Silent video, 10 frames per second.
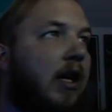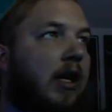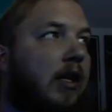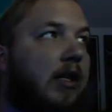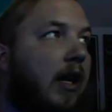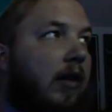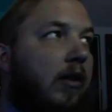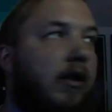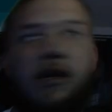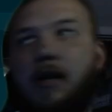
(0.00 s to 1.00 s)
in exactly
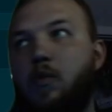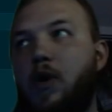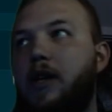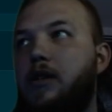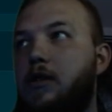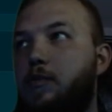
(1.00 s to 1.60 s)
the same way, just